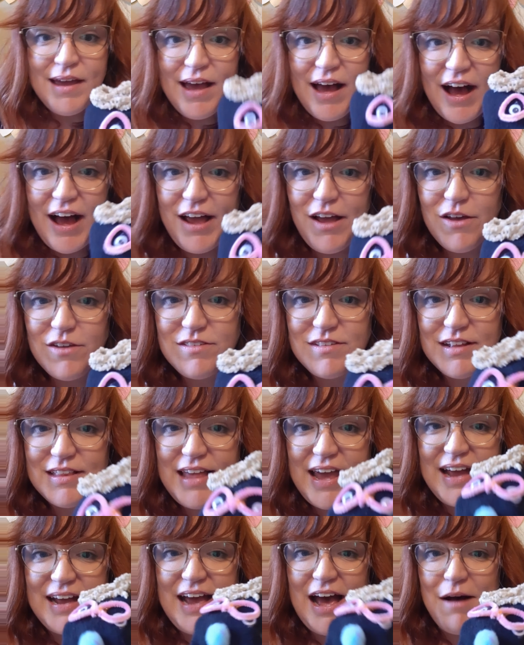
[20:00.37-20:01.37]
I also
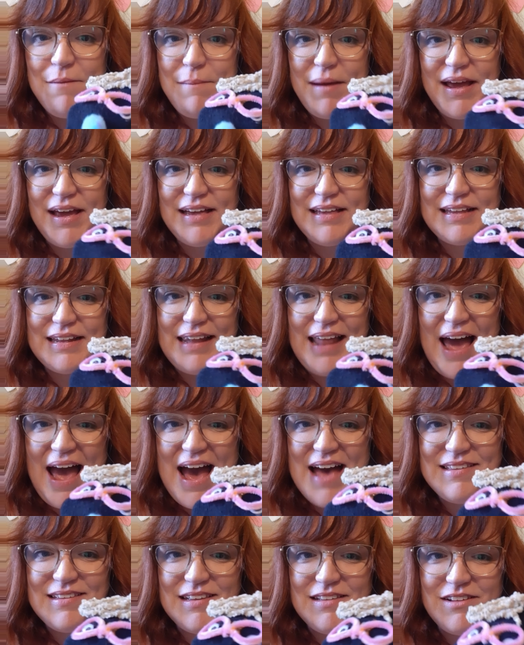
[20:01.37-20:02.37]
like how my
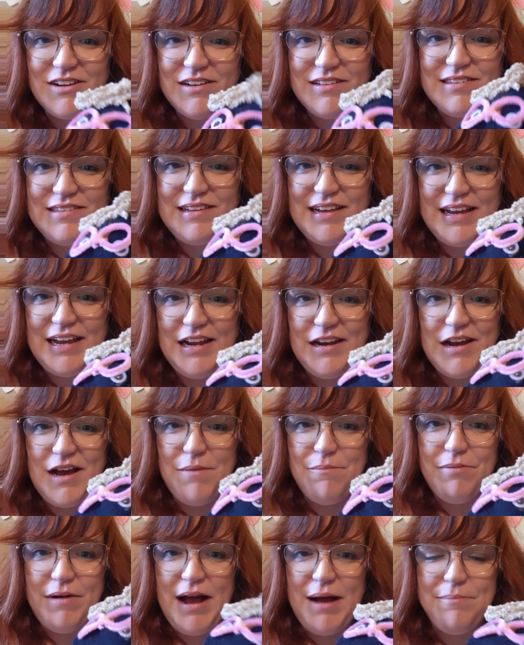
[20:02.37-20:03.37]
glasses aren't sticking
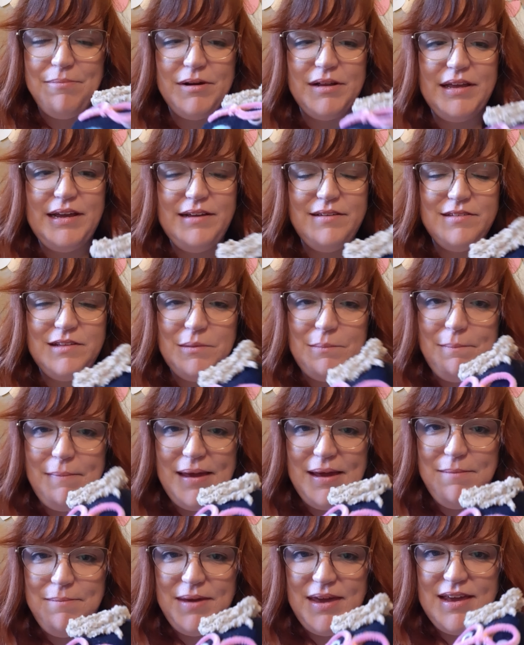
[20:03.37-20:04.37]
on properly, so
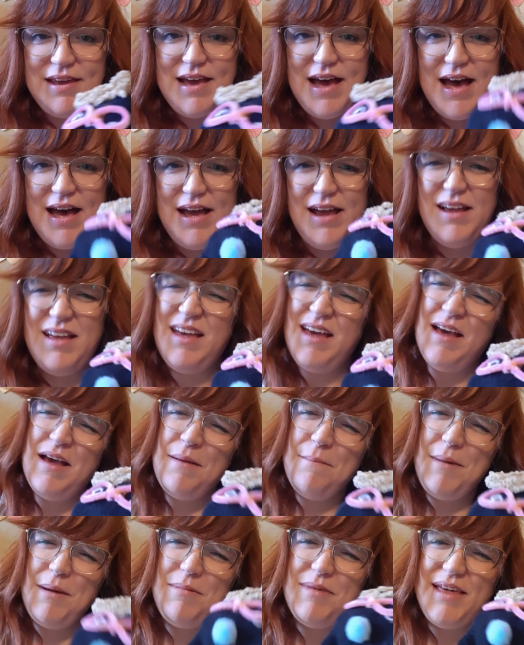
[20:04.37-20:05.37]
maybe
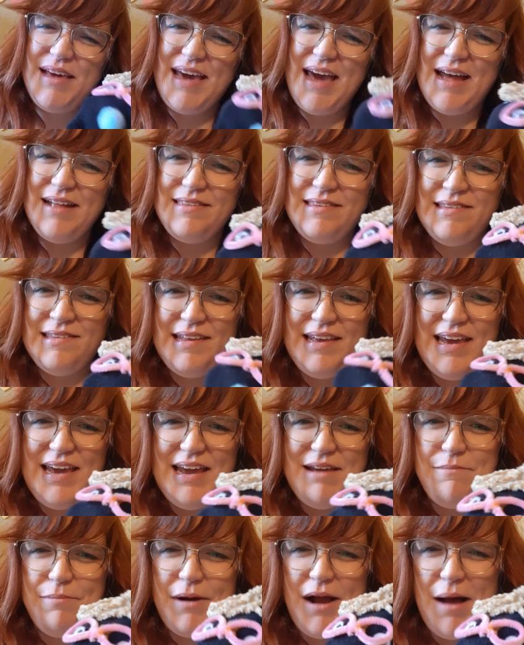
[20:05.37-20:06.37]
they can't
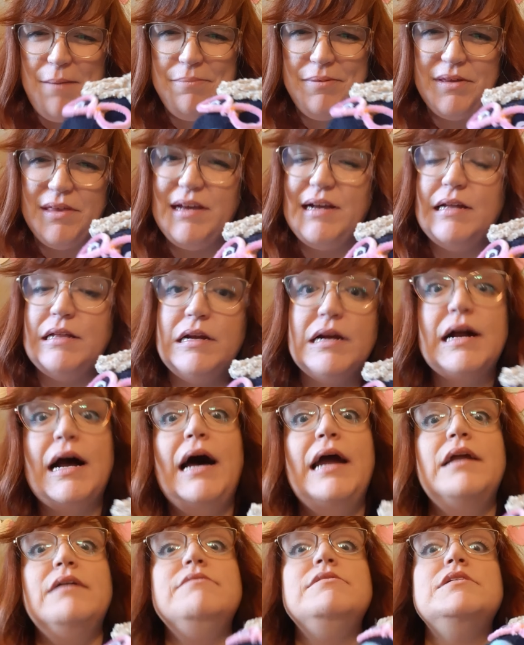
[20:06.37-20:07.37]
see properly, and they're
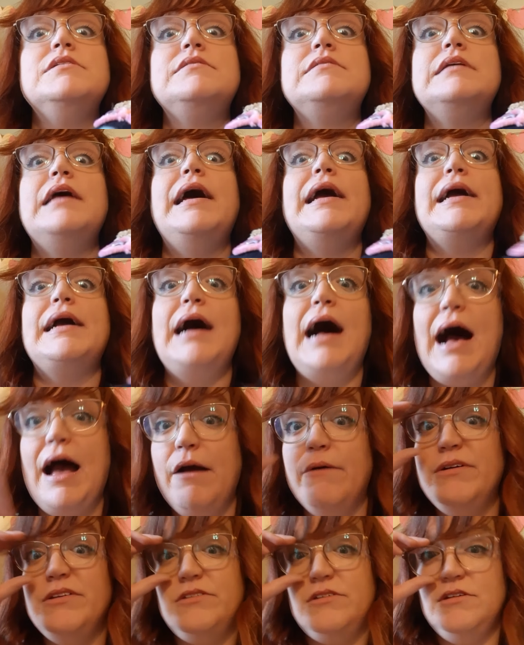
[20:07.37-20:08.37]
kind of this like, I
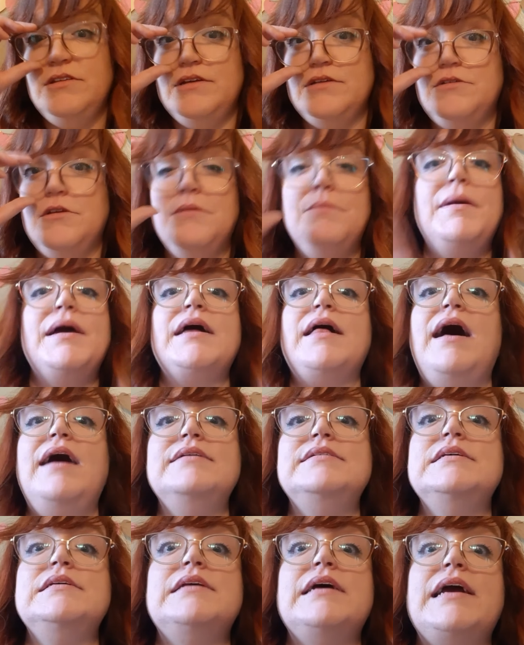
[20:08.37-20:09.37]
always do this with my
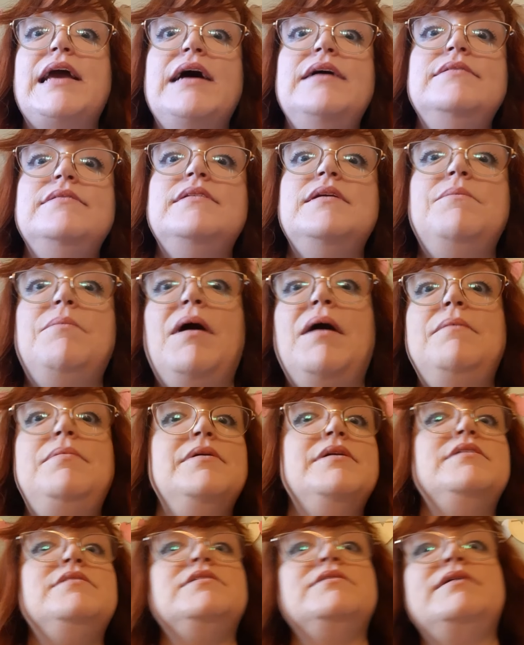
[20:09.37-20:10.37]
glasses, I can't see
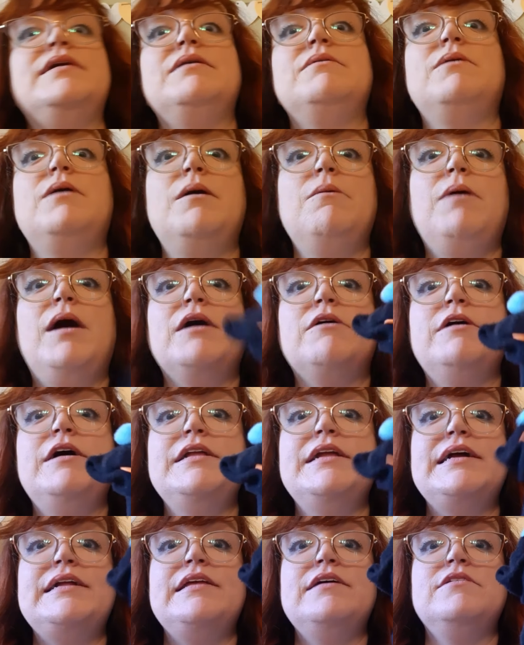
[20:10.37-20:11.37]
properly, so I walk
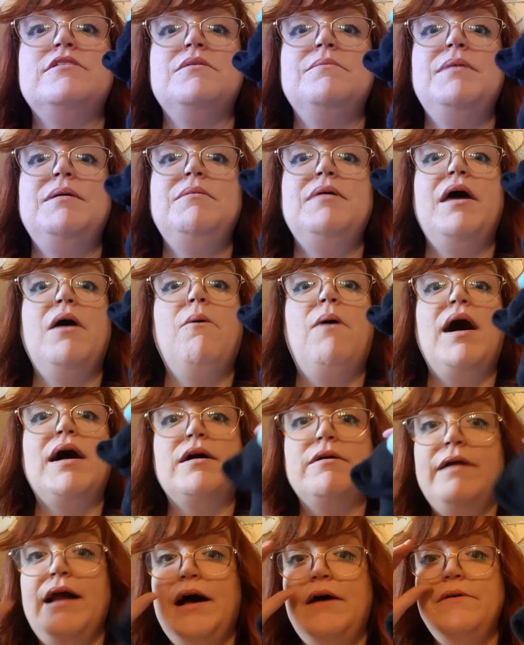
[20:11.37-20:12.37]
around like this, and maybe they
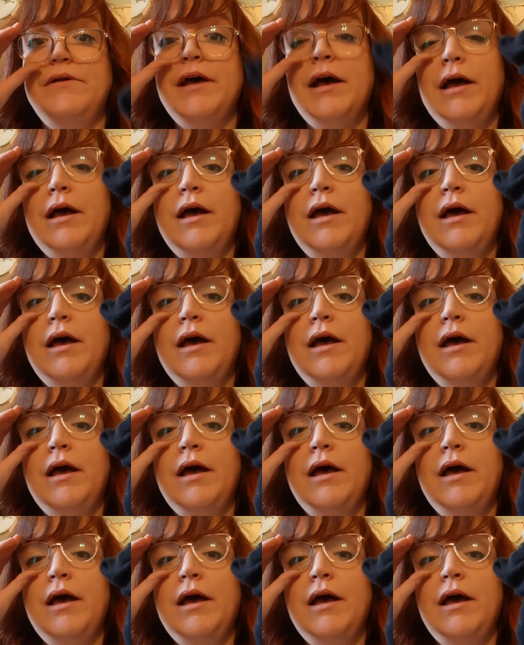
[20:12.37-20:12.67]
walk around